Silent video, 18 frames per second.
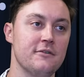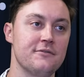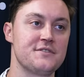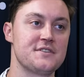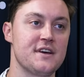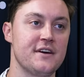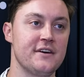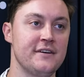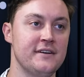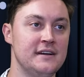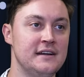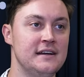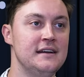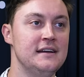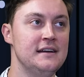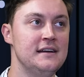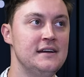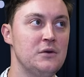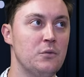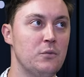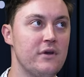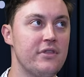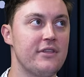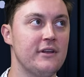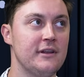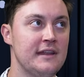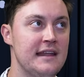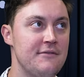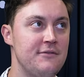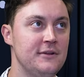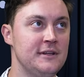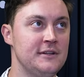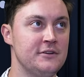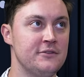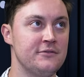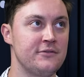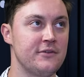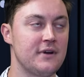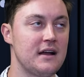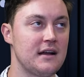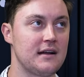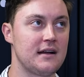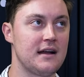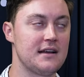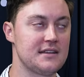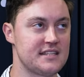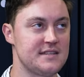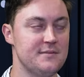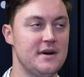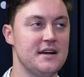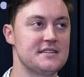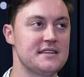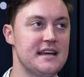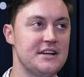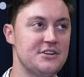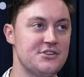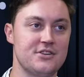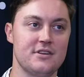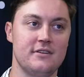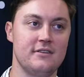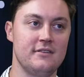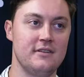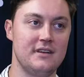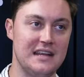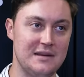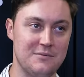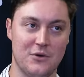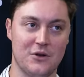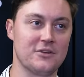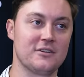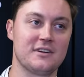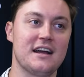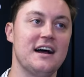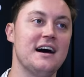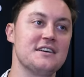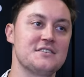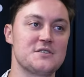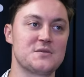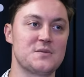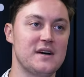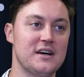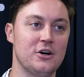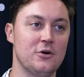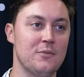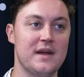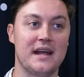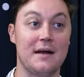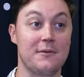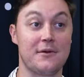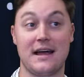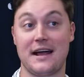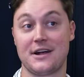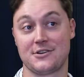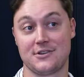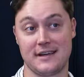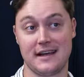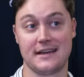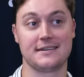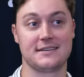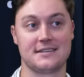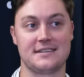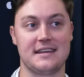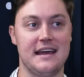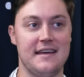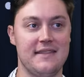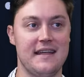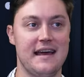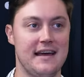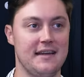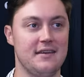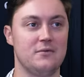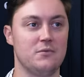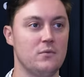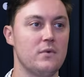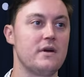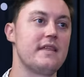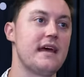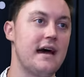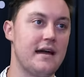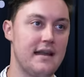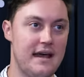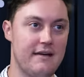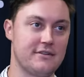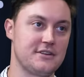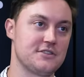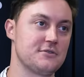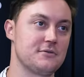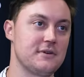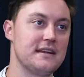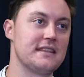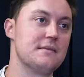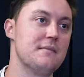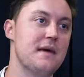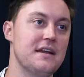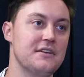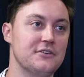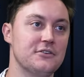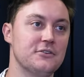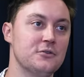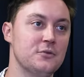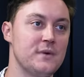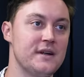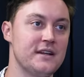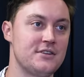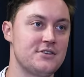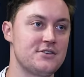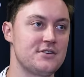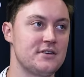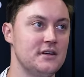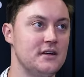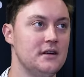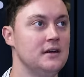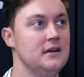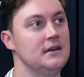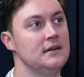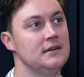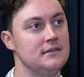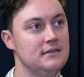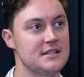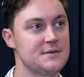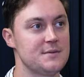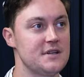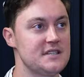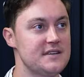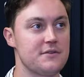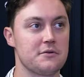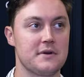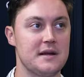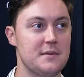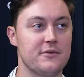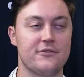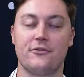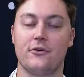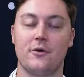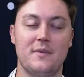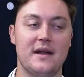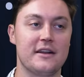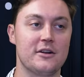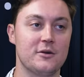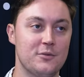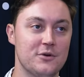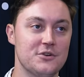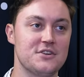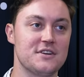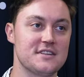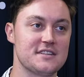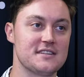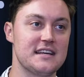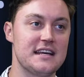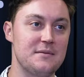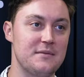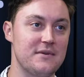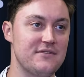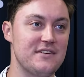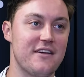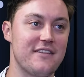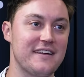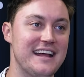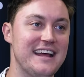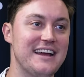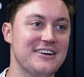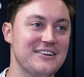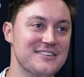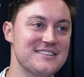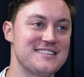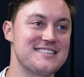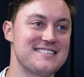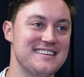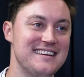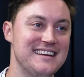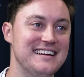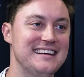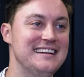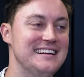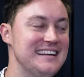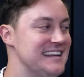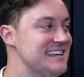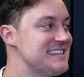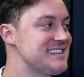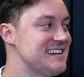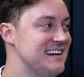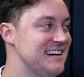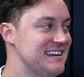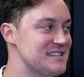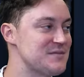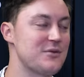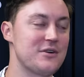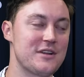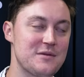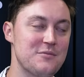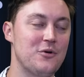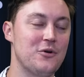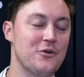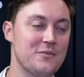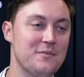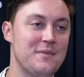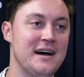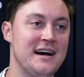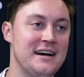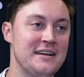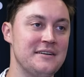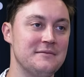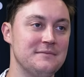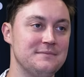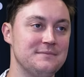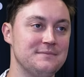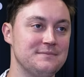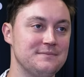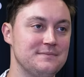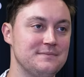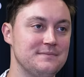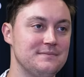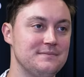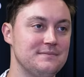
of. So with the level of customization in modern cars as well, being able to actually understand that without having to read the manual, which I suppose if you read before bed, it'll put you to sleep, if nothing else, is, uh, is a pretty important part. Well, the